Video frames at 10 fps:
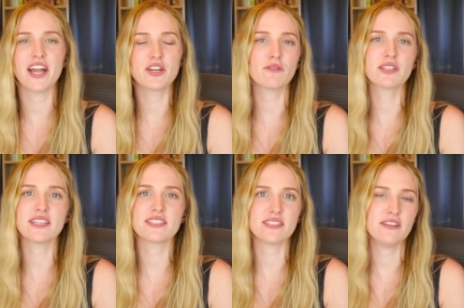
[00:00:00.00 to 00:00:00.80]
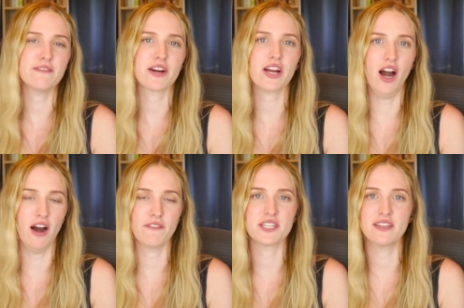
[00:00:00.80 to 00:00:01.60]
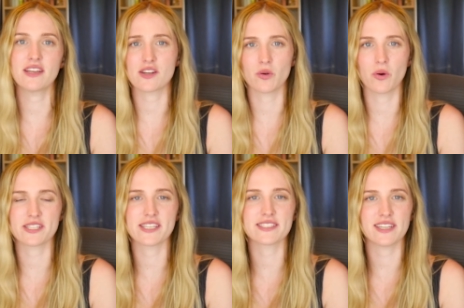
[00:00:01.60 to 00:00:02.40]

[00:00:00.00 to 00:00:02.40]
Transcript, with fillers: I don't really see very often in courses